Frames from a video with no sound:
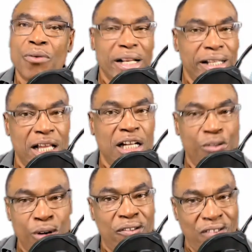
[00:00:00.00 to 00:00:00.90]
Right now,
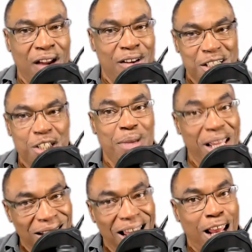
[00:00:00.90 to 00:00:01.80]
coronavirus has made
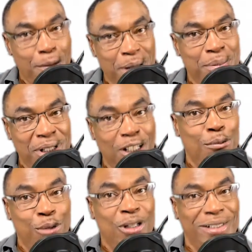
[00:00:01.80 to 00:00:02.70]
a lot of people a
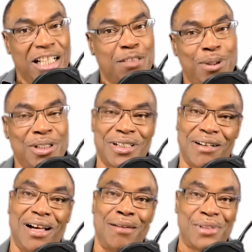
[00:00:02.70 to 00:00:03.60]
little more desperate.
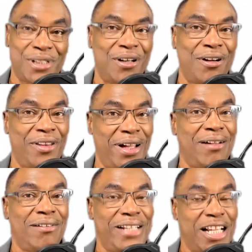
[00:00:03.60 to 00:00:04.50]
So I'm sure
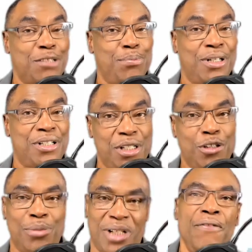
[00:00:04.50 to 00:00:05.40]
they're desperate
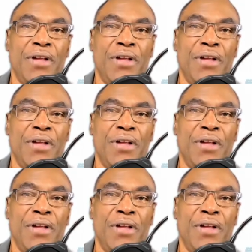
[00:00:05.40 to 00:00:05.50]
too.